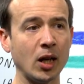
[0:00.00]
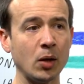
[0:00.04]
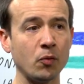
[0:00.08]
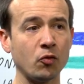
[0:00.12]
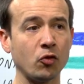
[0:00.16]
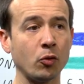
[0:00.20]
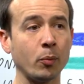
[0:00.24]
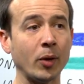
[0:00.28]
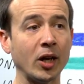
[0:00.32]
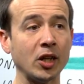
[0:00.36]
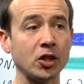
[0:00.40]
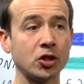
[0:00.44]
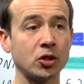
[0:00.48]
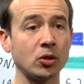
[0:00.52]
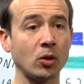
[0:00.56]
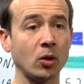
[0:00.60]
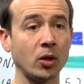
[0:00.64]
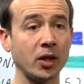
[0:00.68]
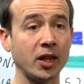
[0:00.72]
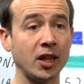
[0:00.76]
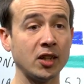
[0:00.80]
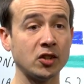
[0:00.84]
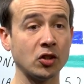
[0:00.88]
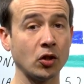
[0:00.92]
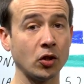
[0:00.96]

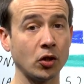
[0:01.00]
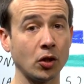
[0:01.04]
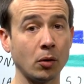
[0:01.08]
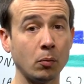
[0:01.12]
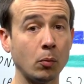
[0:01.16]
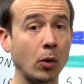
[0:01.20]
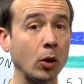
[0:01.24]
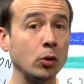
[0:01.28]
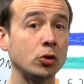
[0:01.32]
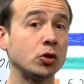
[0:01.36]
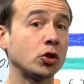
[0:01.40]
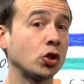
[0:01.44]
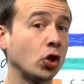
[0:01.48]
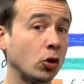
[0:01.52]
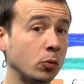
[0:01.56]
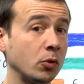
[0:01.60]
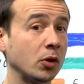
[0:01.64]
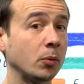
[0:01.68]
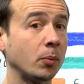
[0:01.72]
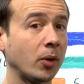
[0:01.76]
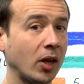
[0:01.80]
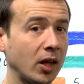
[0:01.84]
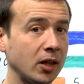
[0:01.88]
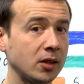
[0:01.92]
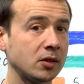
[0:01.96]
informational isn't the most
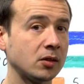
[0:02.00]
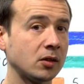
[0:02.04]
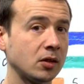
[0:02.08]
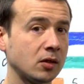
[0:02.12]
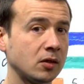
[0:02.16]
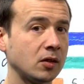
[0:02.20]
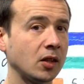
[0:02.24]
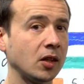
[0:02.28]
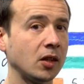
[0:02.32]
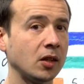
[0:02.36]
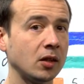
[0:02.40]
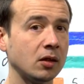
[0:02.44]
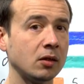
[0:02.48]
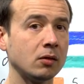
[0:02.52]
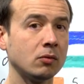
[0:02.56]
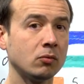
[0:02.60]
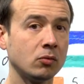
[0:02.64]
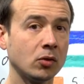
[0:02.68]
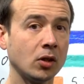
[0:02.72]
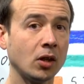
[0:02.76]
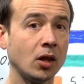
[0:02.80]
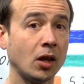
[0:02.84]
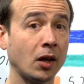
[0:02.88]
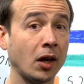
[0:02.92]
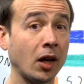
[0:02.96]
common place to see
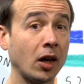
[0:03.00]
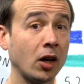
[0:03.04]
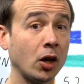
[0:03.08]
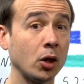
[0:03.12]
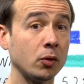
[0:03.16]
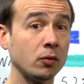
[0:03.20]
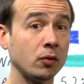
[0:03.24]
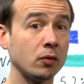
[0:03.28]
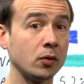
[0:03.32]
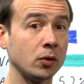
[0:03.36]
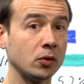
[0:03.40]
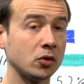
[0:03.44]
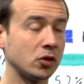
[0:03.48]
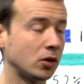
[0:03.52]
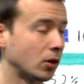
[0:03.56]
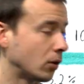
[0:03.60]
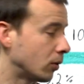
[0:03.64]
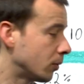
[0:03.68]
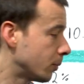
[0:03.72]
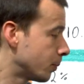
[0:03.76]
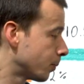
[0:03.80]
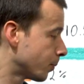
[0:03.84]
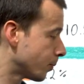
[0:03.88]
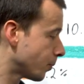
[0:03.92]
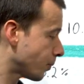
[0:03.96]
an AI overview
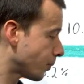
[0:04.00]
still.